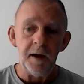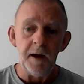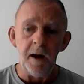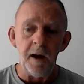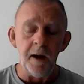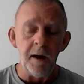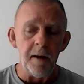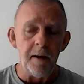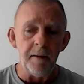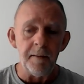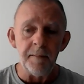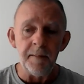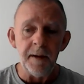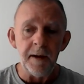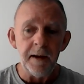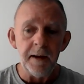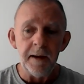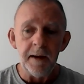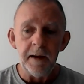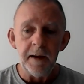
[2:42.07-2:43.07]
Um,
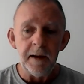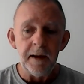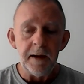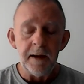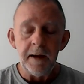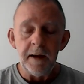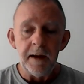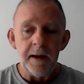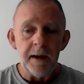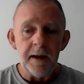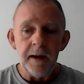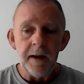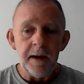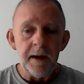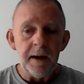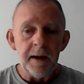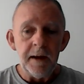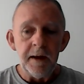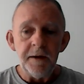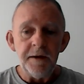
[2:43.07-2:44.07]

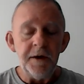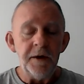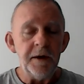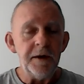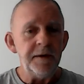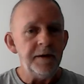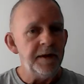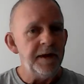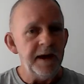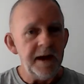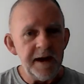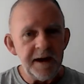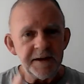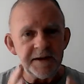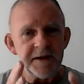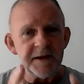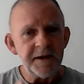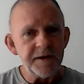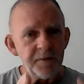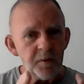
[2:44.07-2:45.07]
you,
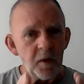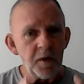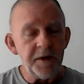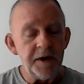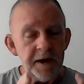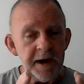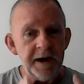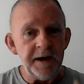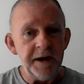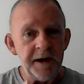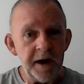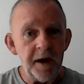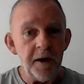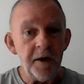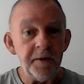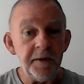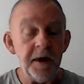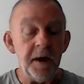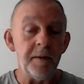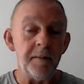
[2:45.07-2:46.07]
this is where you need to
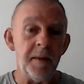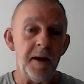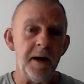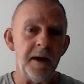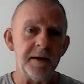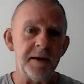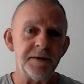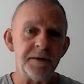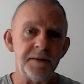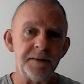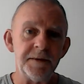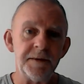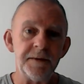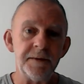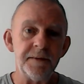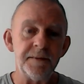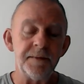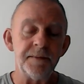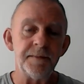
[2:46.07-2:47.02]
go, young boxers.